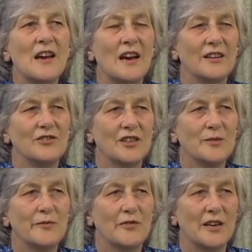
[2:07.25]
and
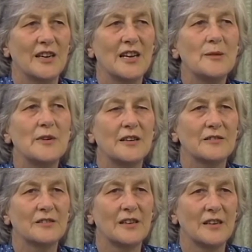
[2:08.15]
just before I came
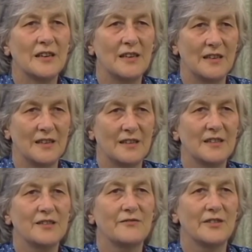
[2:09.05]
out here,
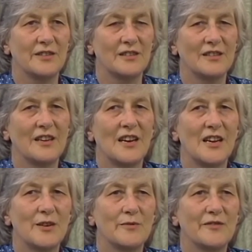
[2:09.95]
this visit,
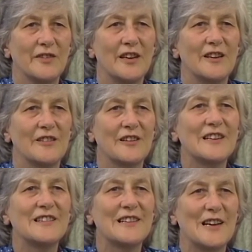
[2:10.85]
it was flowering
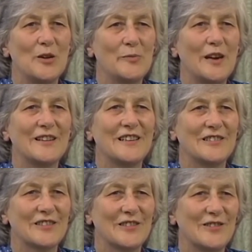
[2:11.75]
in the Alpine
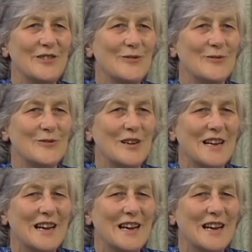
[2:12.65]
House at Kew,